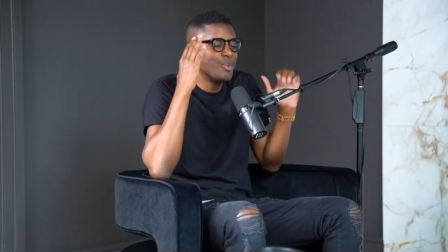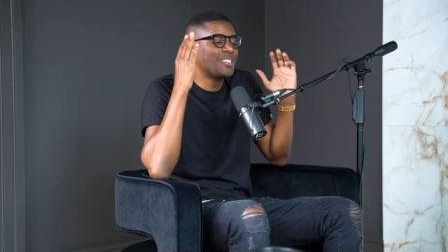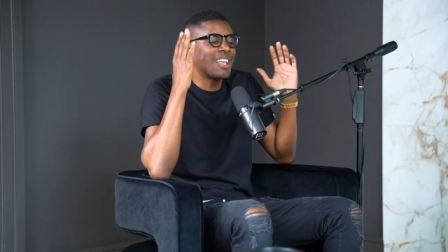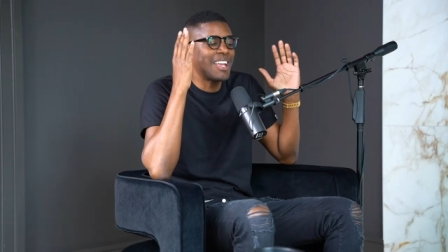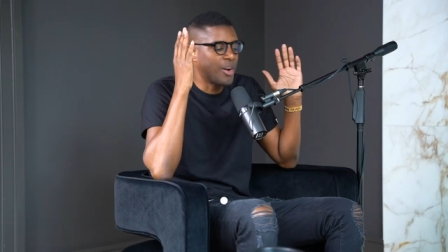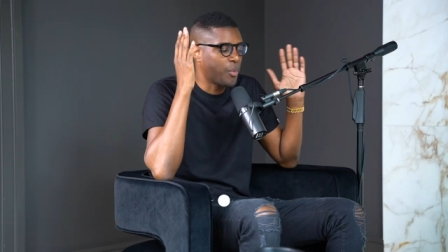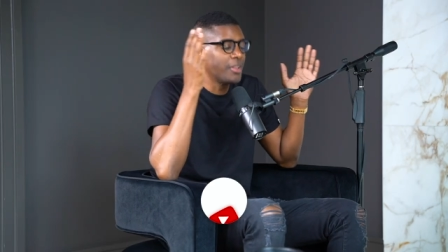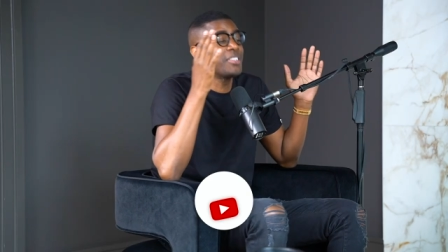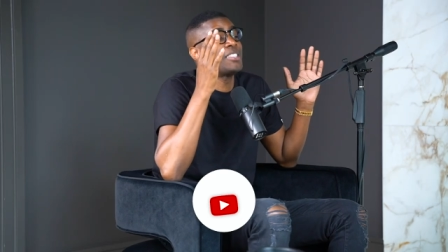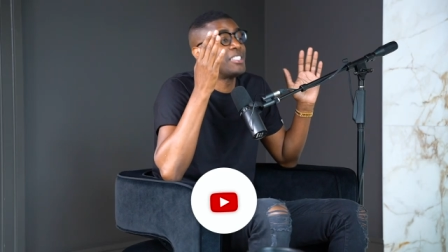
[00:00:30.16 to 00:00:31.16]
was like, yo,
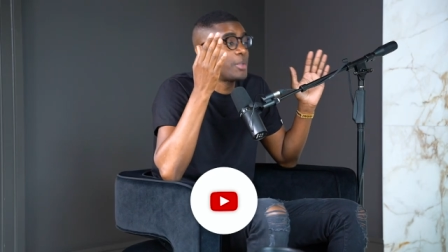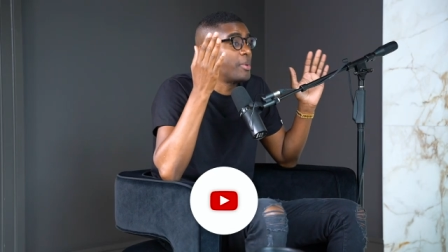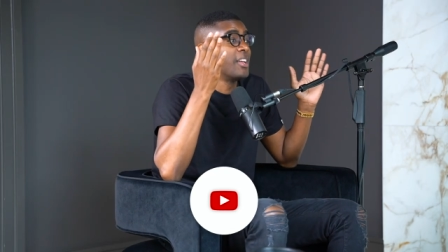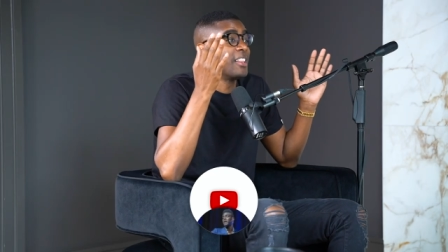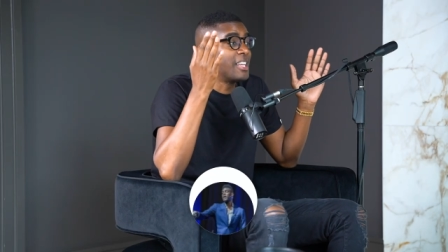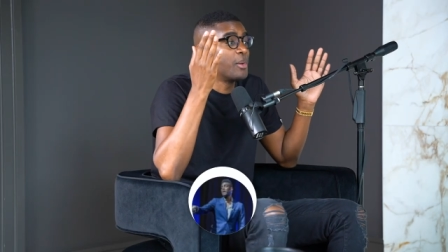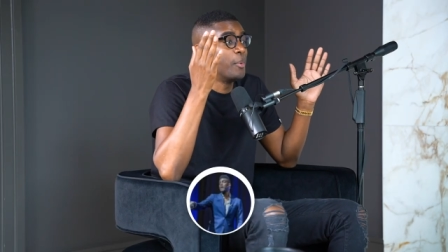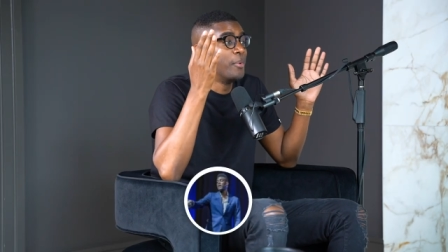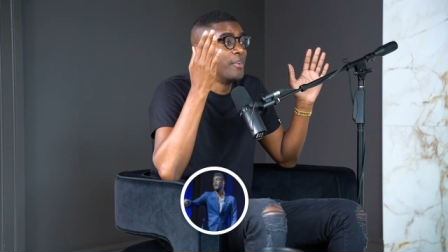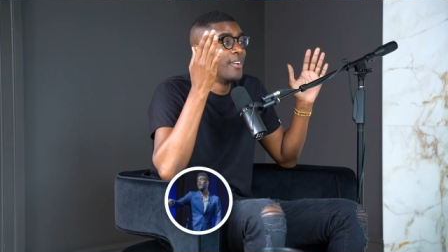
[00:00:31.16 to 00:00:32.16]
real estate should be
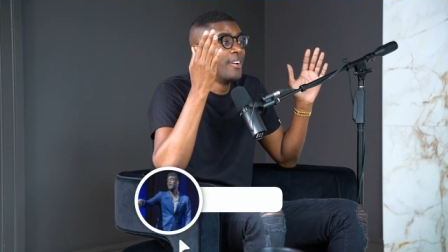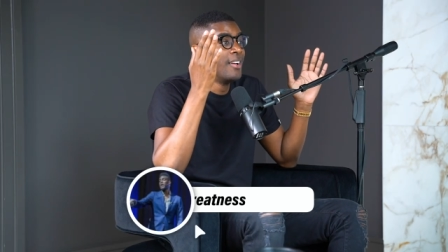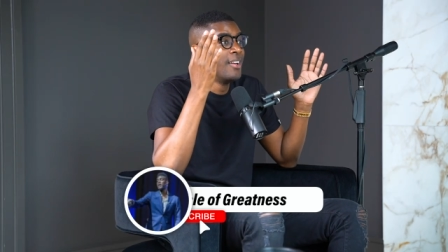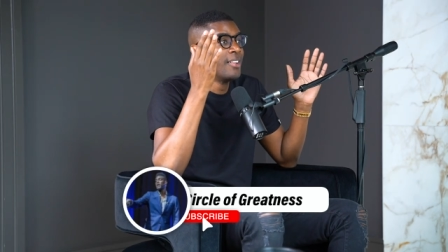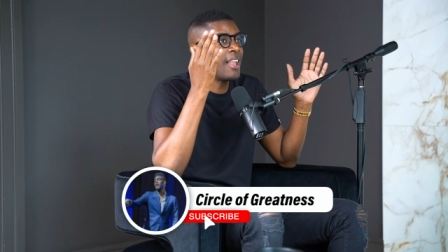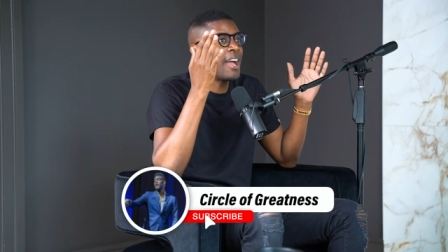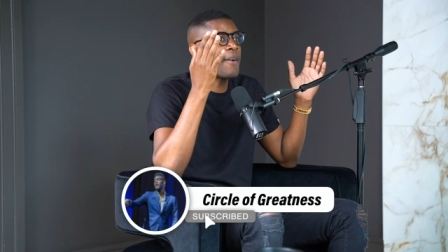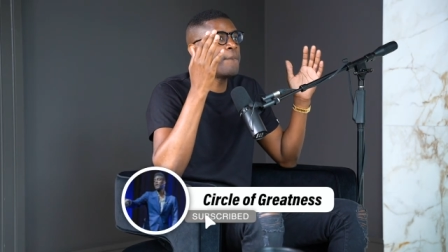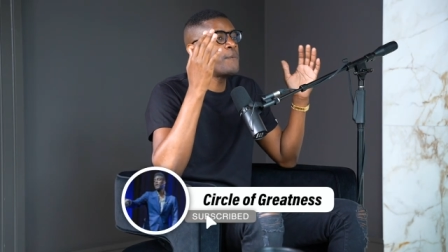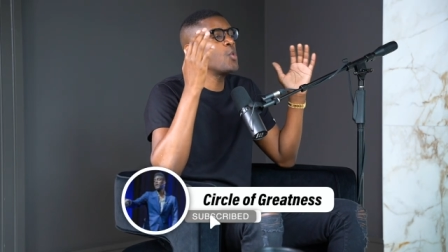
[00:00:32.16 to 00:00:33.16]
illegal. Right.
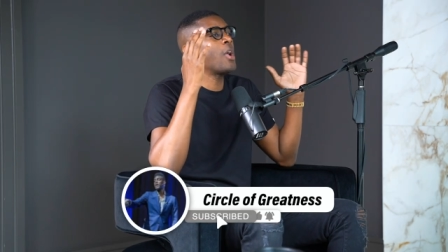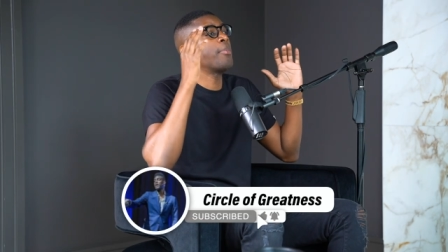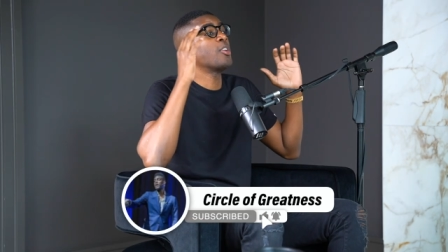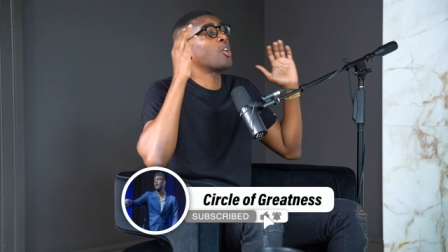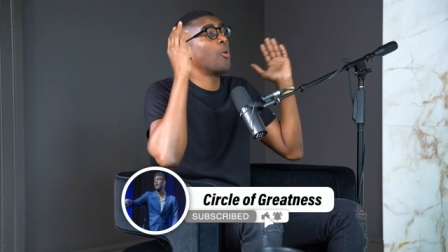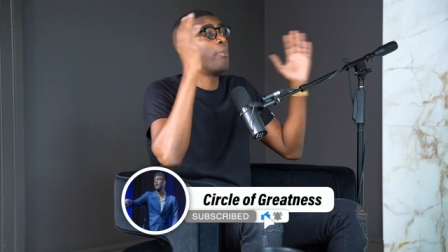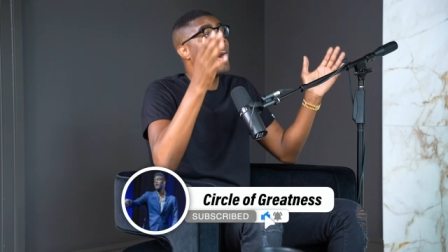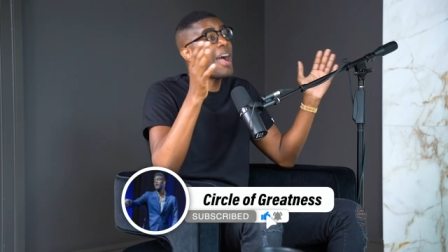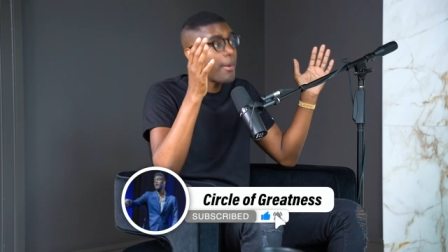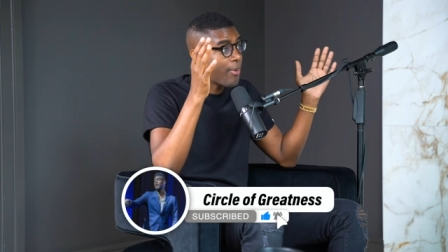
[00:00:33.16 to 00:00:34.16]
Like, you're able to go
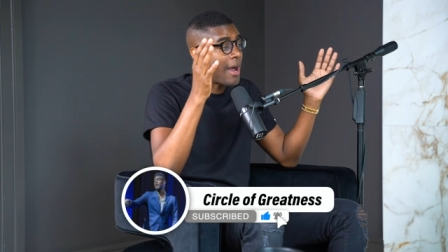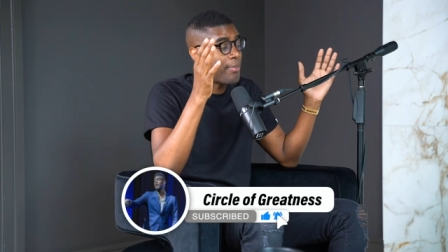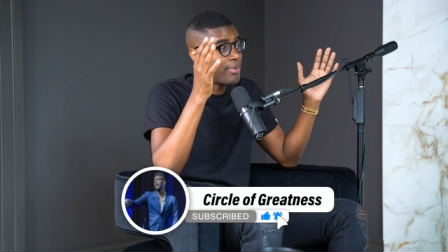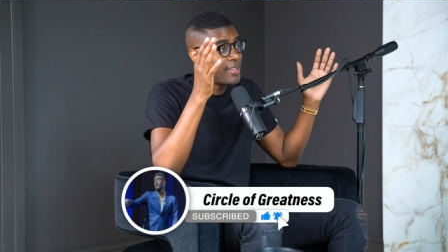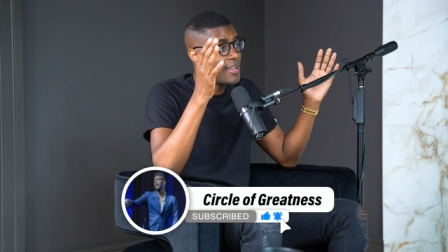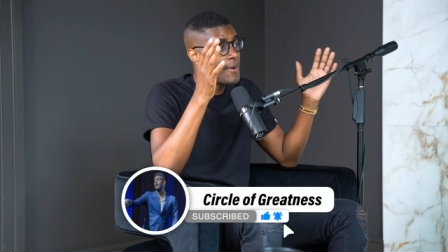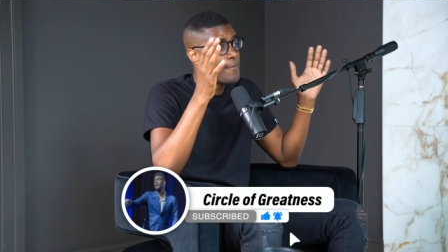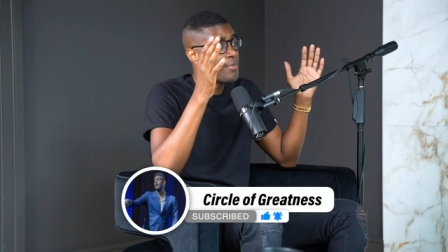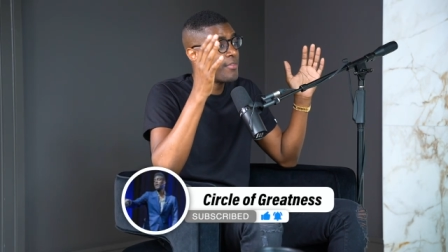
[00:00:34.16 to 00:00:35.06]
buy a property, yep.